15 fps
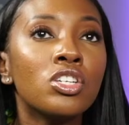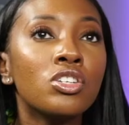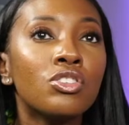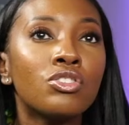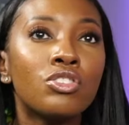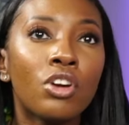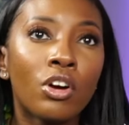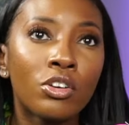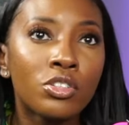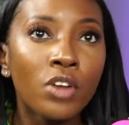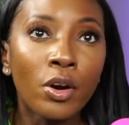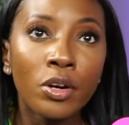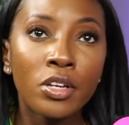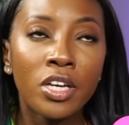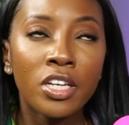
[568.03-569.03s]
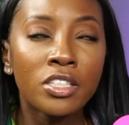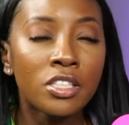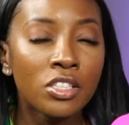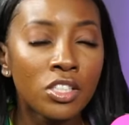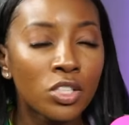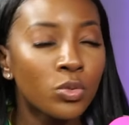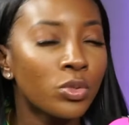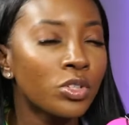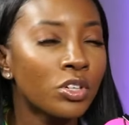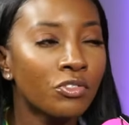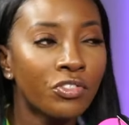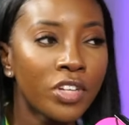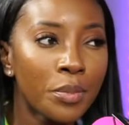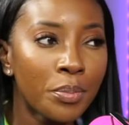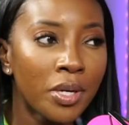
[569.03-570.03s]
there are certain instances where you can
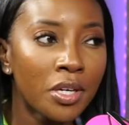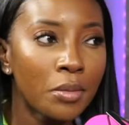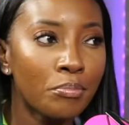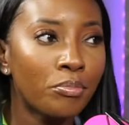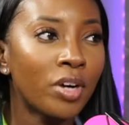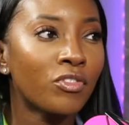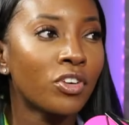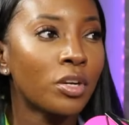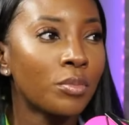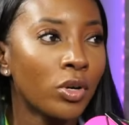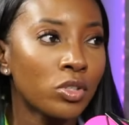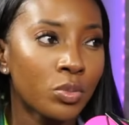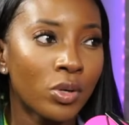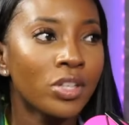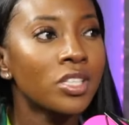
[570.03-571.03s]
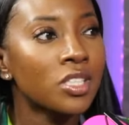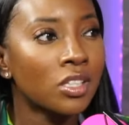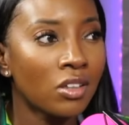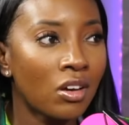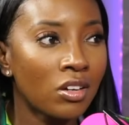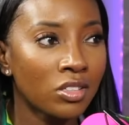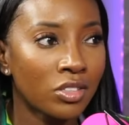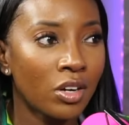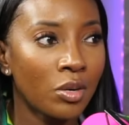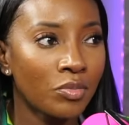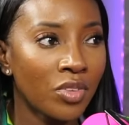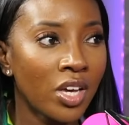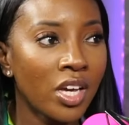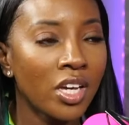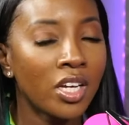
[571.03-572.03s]
flip it, but for the most part, it's a long term
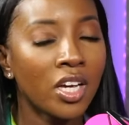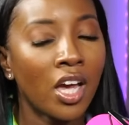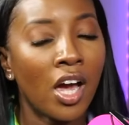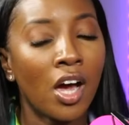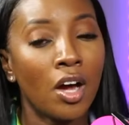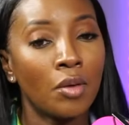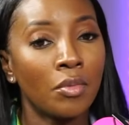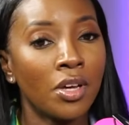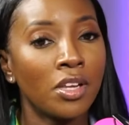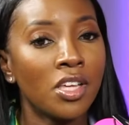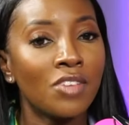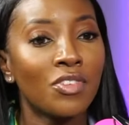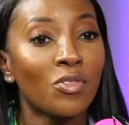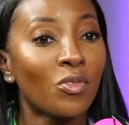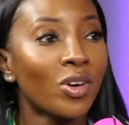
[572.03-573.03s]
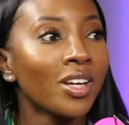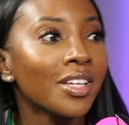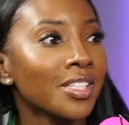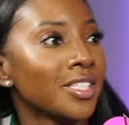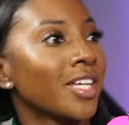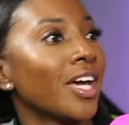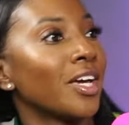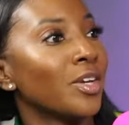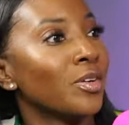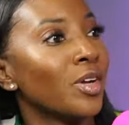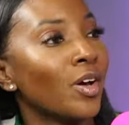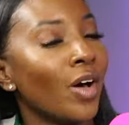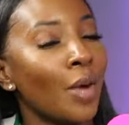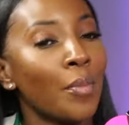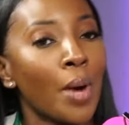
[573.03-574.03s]
thing. Mm-hmm. Um, and even real estate, you
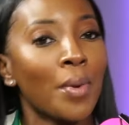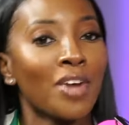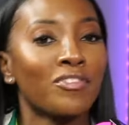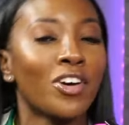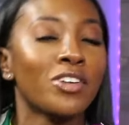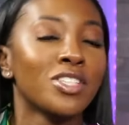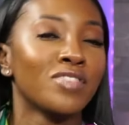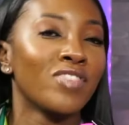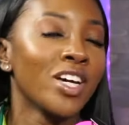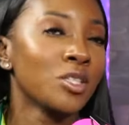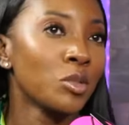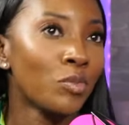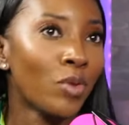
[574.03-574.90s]
know, I bought my first investment